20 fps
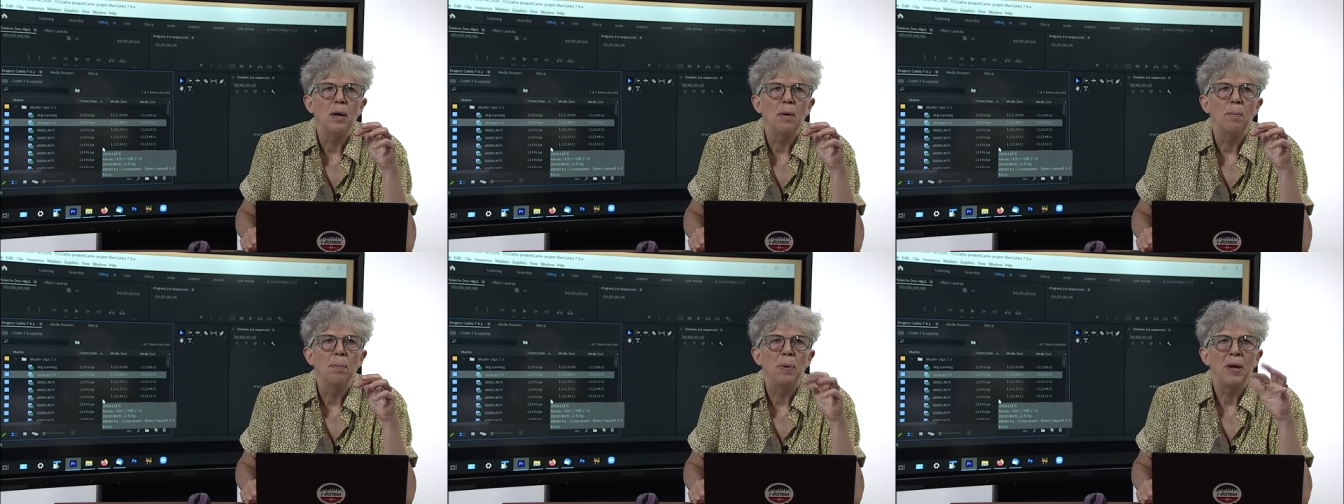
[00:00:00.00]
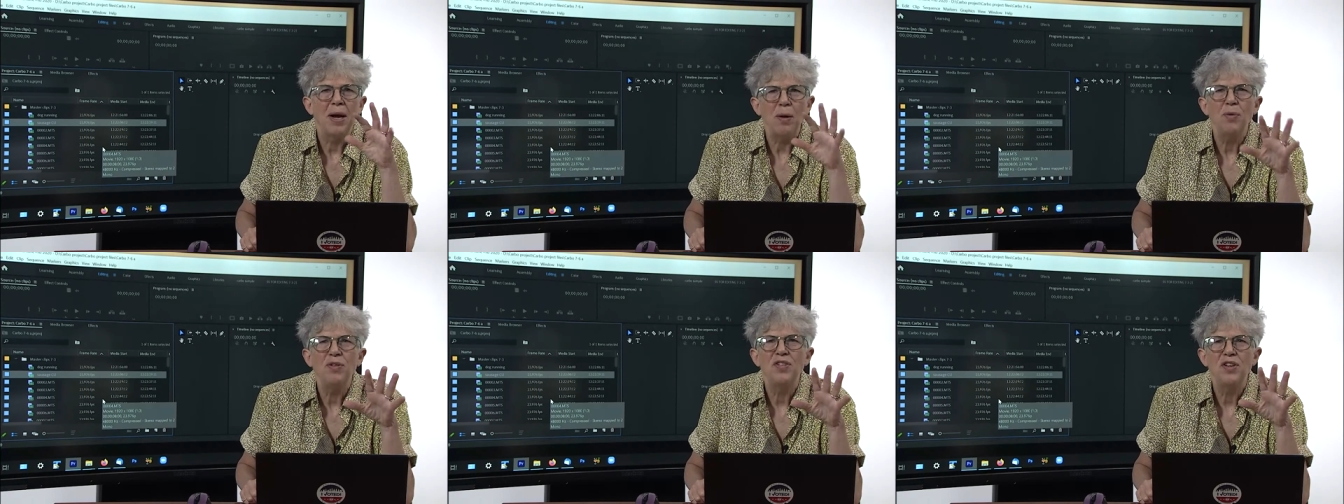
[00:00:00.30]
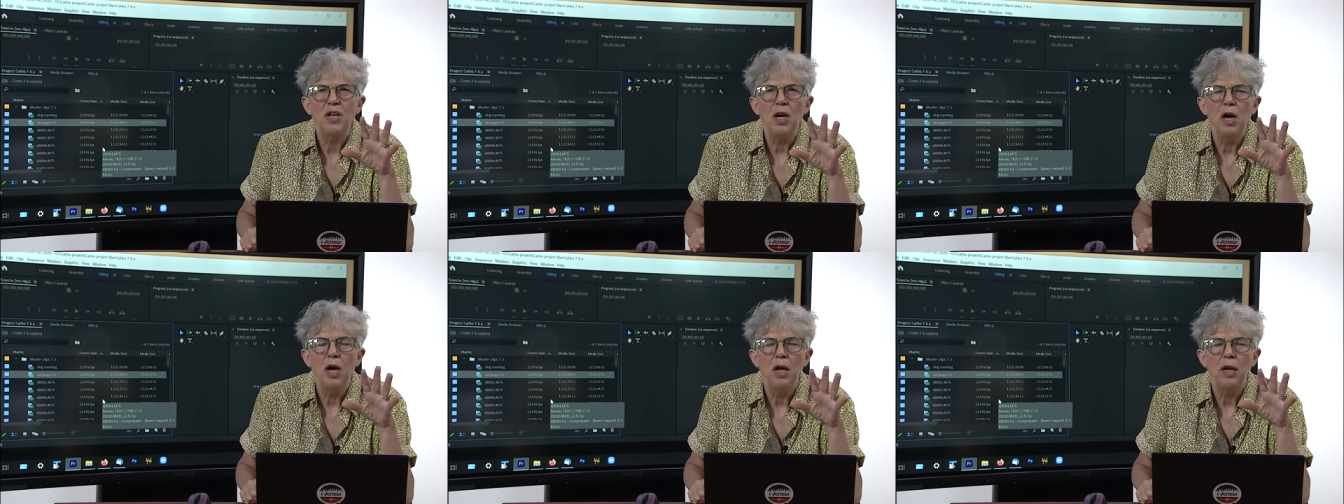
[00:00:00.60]
But I was
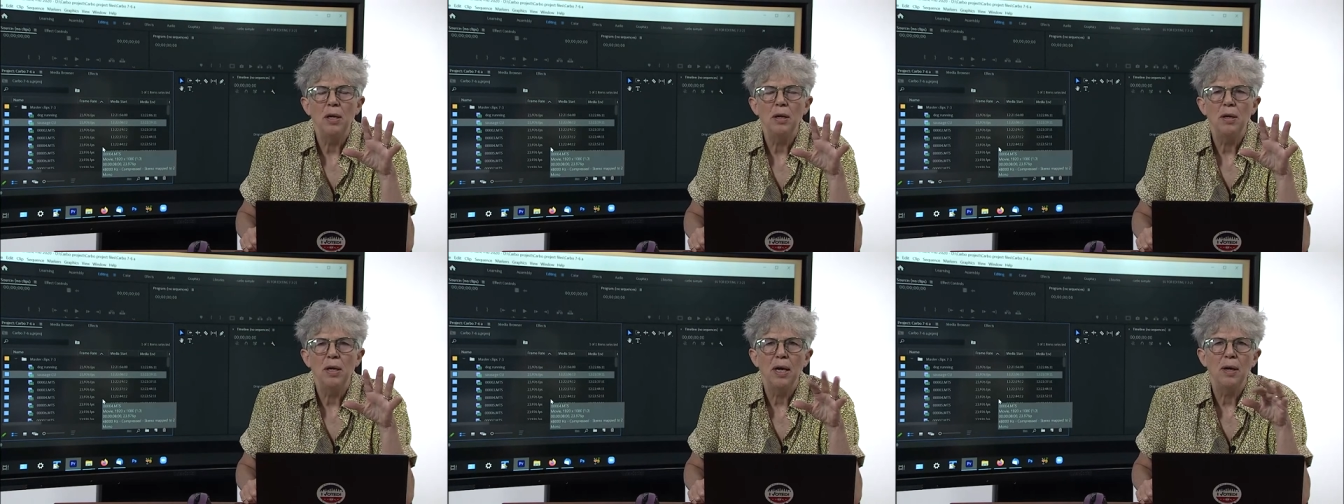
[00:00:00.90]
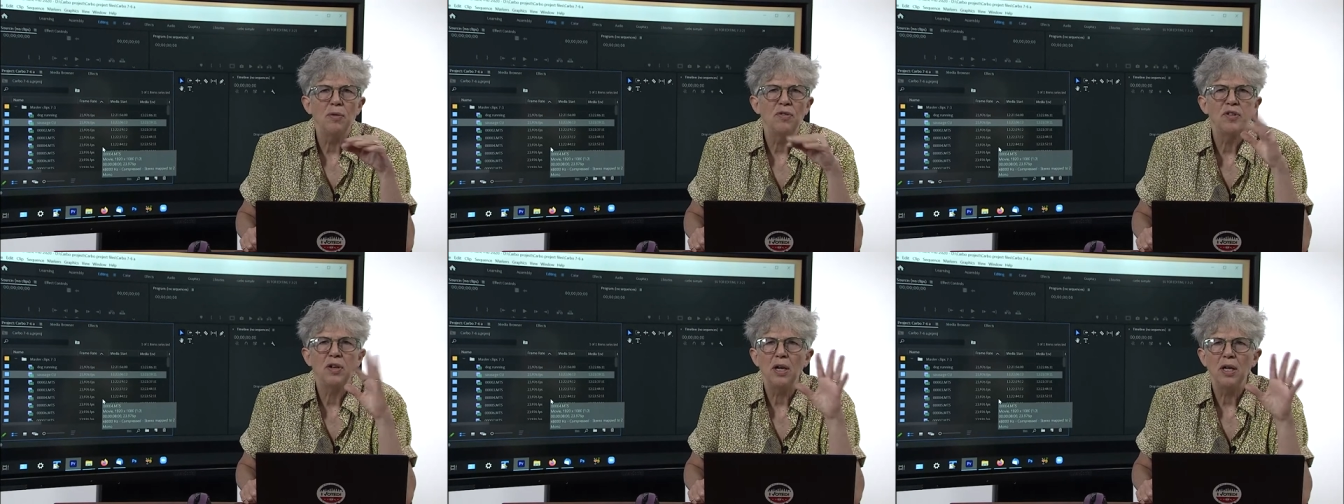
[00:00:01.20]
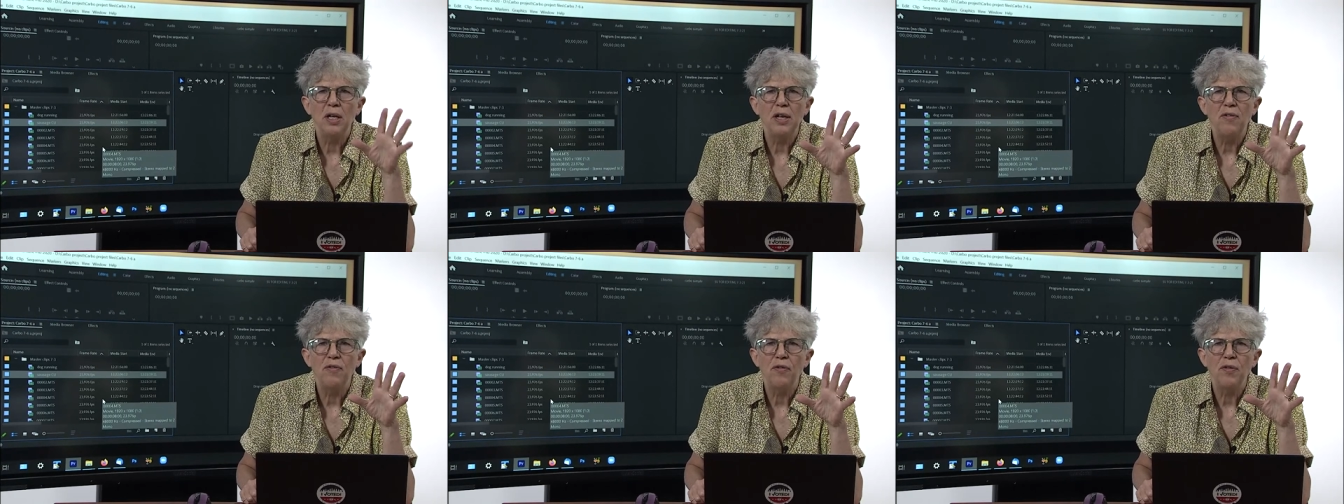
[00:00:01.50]
done. I was going to
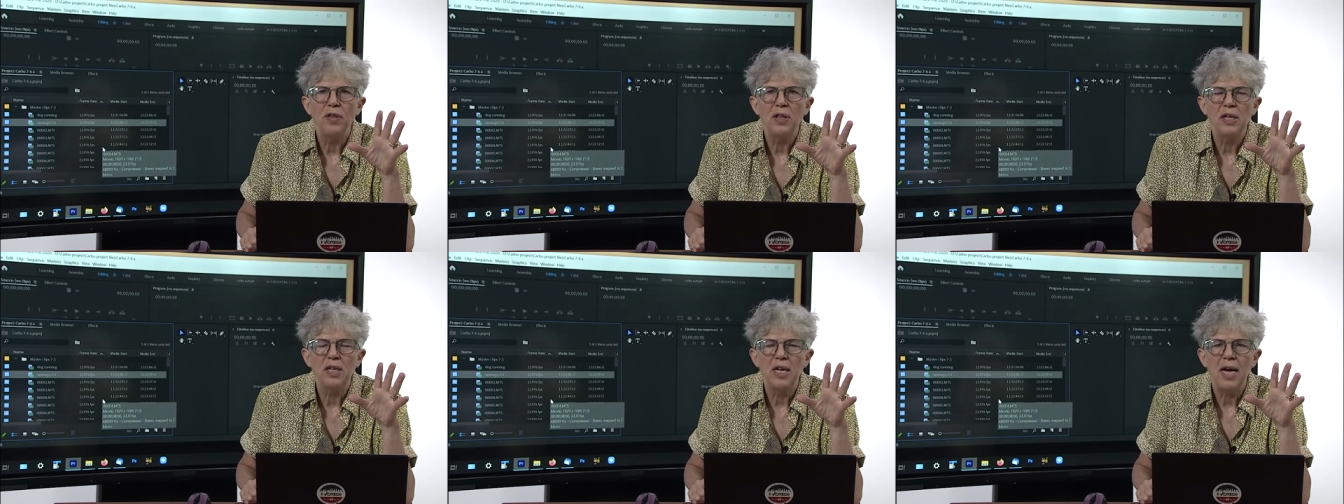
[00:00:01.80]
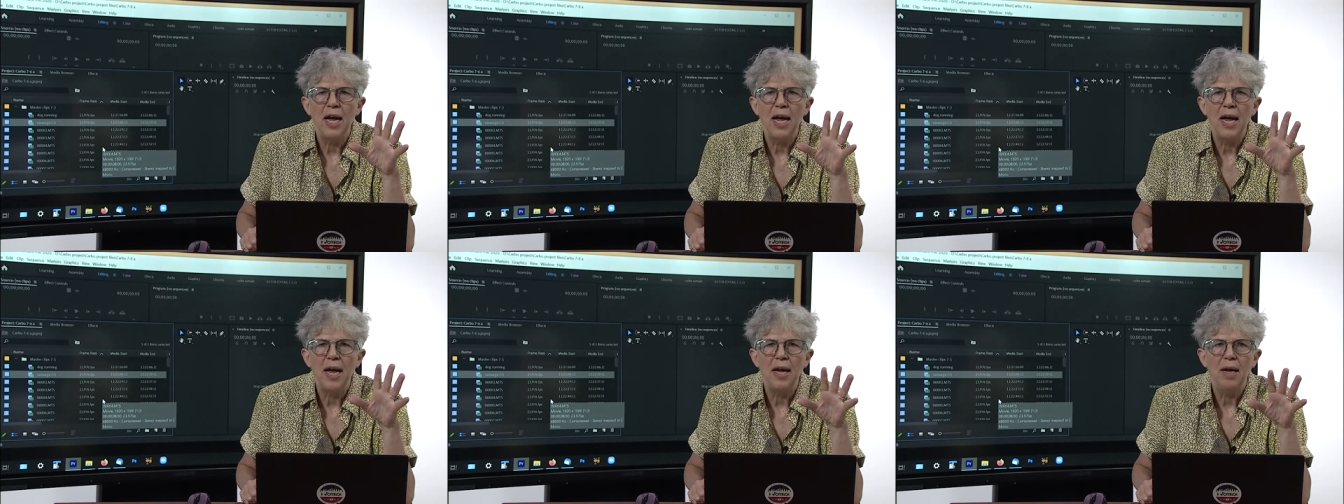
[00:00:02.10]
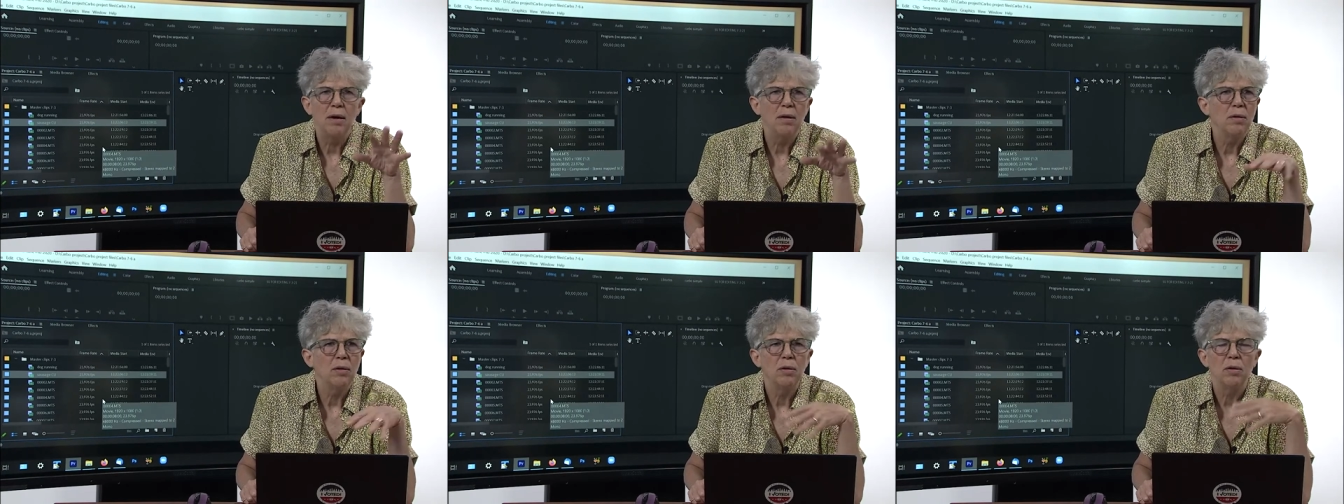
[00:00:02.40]
leave for the day